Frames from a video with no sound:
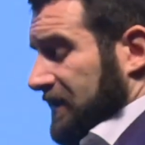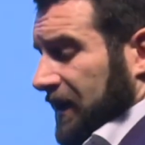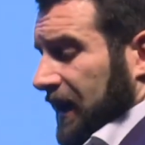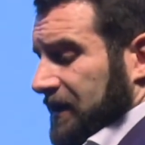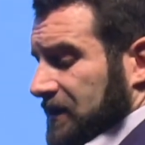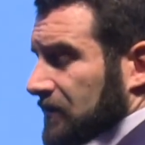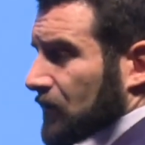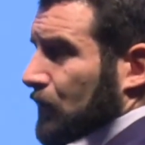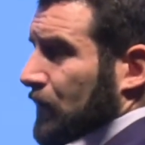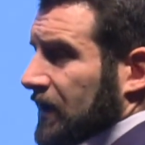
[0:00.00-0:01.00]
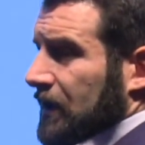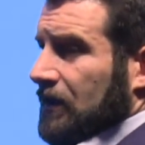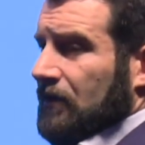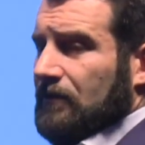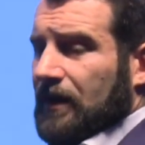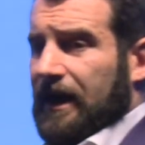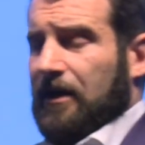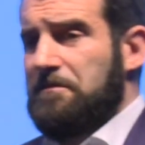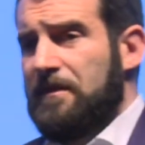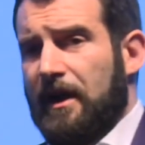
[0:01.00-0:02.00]
case, we had a
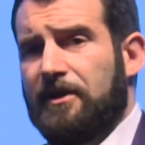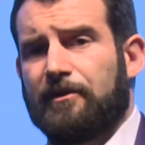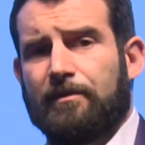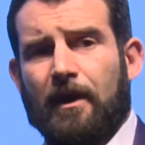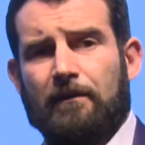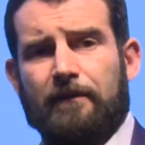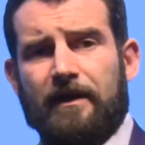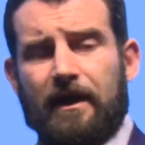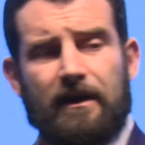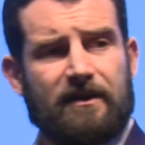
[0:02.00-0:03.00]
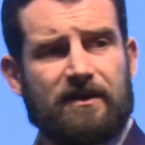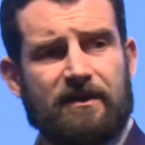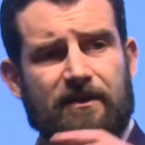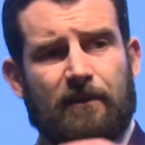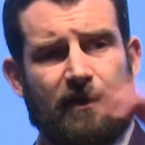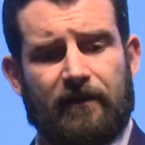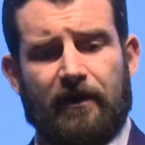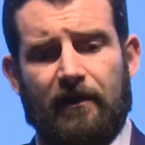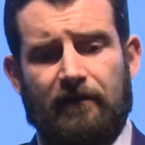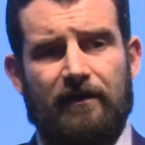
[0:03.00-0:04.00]
major problem in that a system out
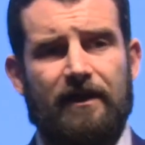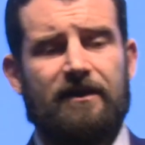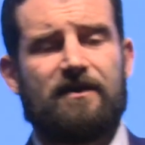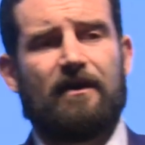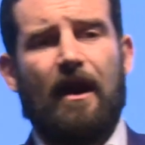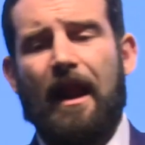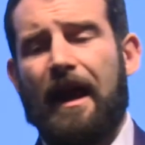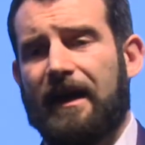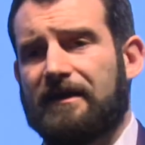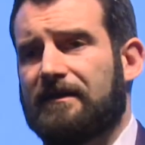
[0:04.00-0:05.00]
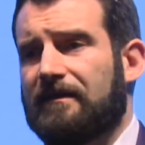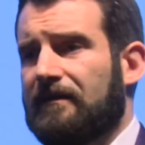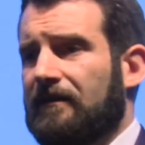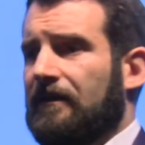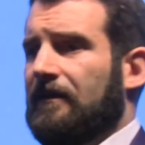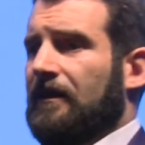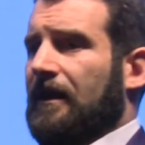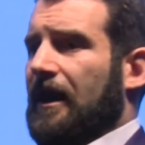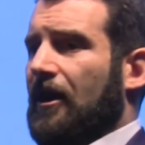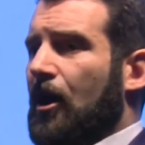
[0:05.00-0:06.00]
there needs to last
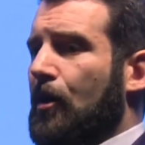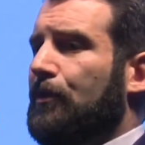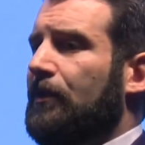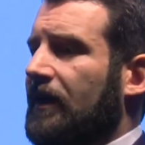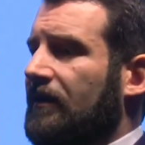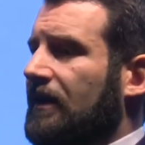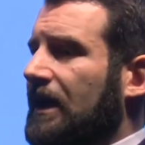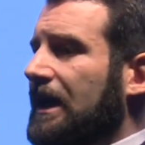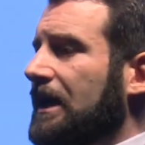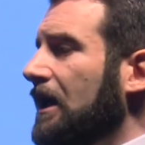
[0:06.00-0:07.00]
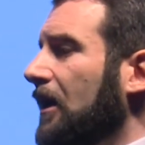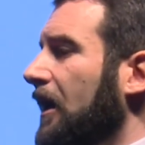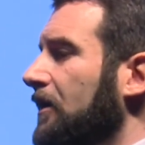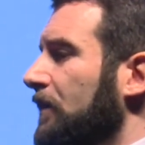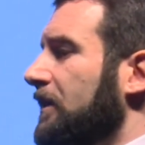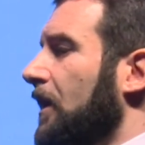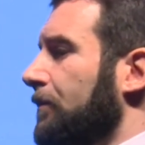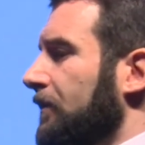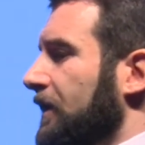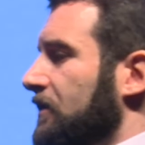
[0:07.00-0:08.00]
and operate in line with the
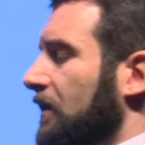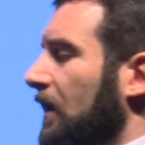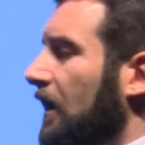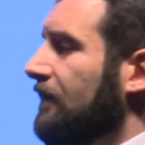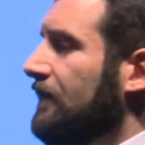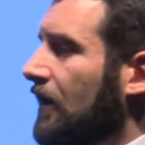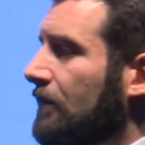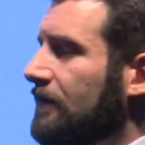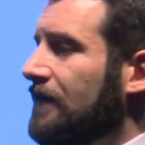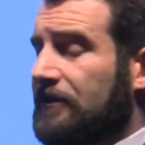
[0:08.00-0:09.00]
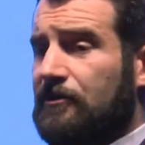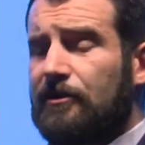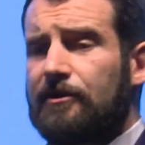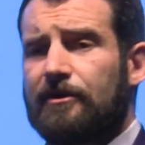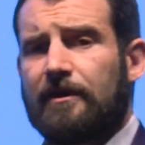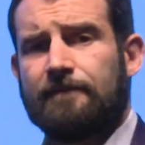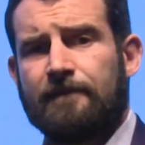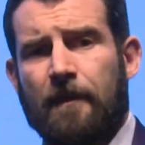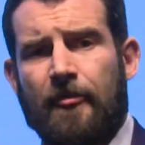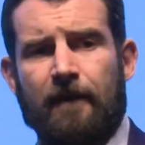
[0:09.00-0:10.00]
operational lifetime of that structure,
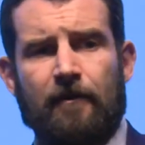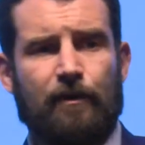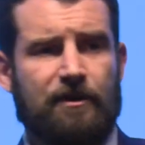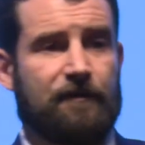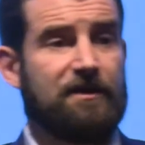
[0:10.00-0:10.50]
which for